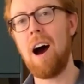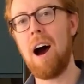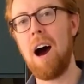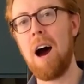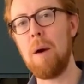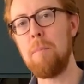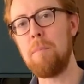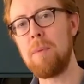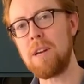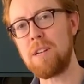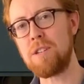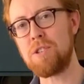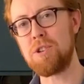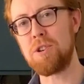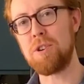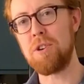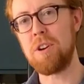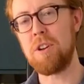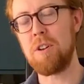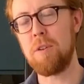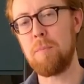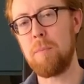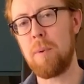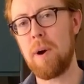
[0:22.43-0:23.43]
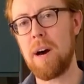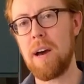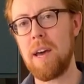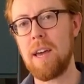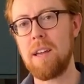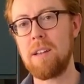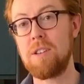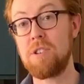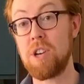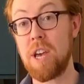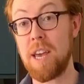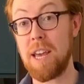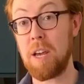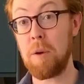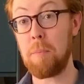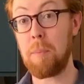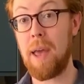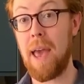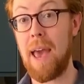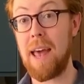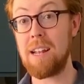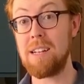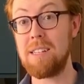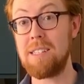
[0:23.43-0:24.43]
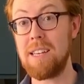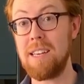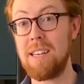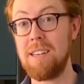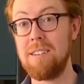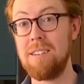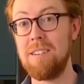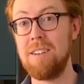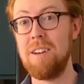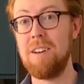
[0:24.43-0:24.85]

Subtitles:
I'm being joined by Jacob Kenedy,